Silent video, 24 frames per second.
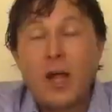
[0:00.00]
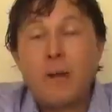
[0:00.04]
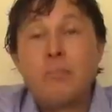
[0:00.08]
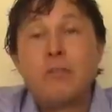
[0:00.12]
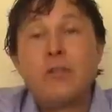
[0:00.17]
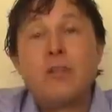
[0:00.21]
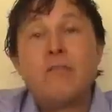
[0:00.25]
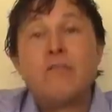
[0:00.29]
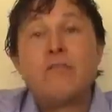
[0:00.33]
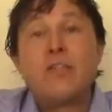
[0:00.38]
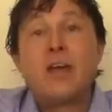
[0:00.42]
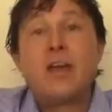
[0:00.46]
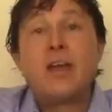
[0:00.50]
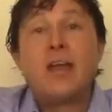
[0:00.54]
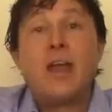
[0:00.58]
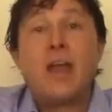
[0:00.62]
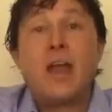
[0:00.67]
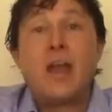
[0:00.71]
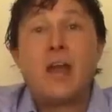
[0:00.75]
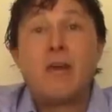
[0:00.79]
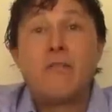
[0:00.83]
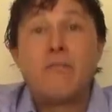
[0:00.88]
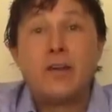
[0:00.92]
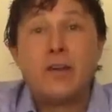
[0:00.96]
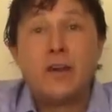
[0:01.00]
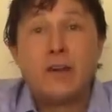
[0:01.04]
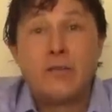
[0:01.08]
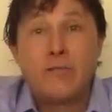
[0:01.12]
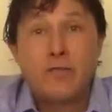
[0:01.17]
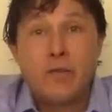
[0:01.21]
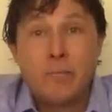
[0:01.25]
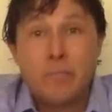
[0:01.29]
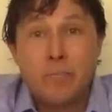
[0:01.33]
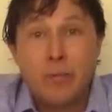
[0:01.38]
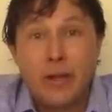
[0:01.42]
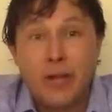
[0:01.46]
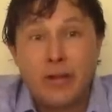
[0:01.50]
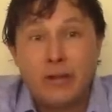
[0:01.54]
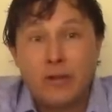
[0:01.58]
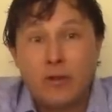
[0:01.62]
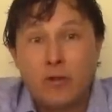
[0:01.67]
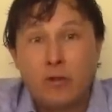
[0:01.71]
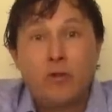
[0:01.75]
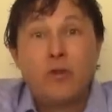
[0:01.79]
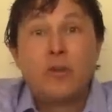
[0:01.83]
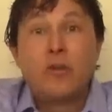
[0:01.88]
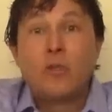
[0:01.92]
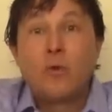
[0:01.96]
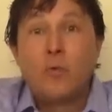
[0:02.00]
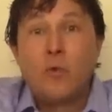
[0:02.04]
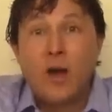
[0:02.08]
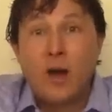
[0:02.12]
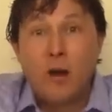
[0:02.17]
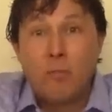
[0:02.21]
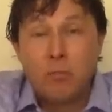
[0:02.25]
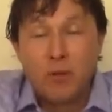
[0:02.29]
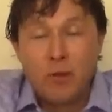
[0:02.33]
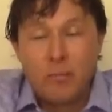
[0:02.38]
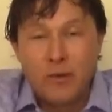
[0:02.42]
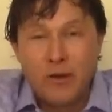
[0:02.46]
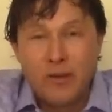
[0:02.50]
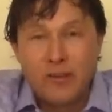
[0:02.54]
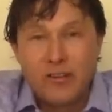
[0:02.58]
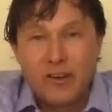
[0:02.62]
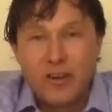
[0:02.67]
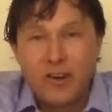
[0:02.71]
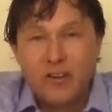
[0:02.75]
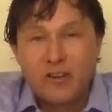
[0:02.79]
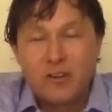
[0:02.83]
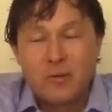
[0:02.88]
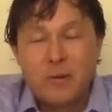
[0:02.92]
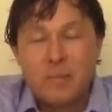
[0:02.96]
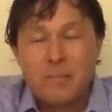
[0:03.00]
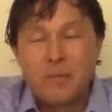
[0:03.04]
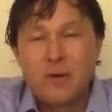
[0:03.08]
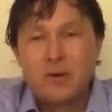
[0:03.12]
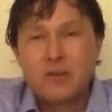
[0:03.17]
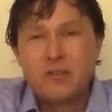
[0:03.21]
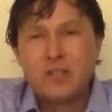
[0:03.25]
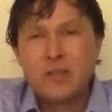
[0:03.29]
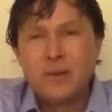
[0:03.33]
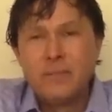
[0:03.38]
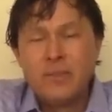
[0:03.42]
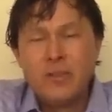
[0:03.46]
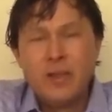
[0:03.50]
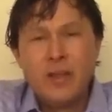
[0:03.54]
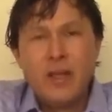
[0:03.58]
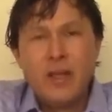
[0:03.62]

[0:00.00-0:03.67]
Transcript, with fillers: I believe that every different plant, including the wild blueberries that he also promotes,